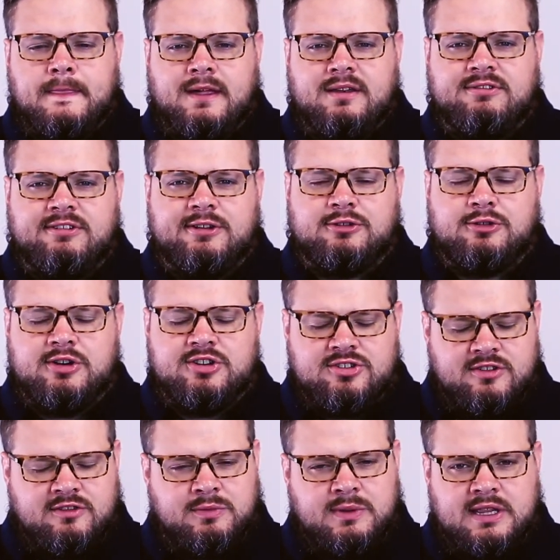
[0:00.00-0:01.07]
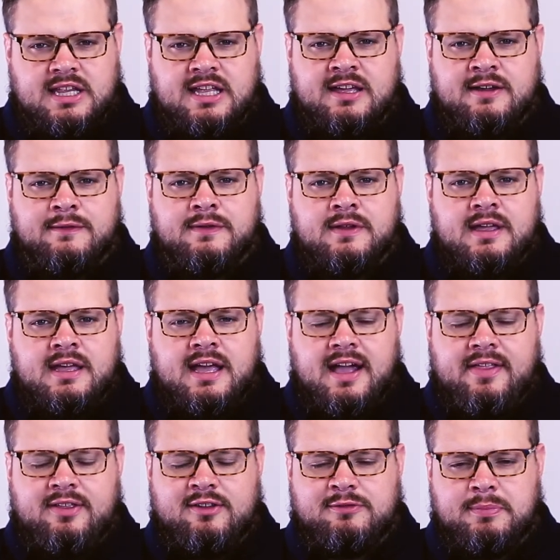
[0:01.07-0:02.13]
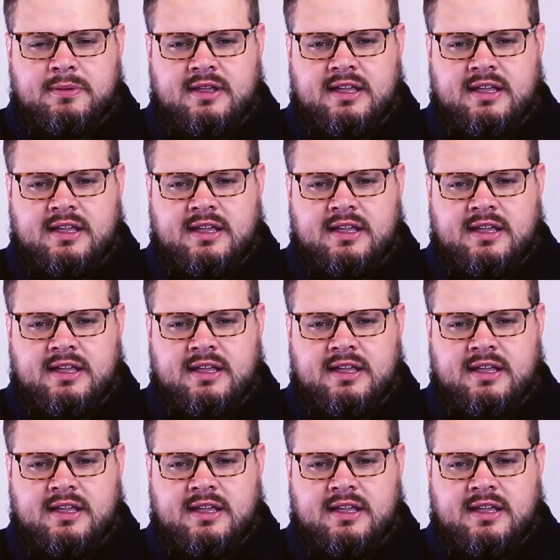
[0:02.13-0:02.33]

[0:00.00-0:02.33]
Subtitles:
And so as Christians, we live in this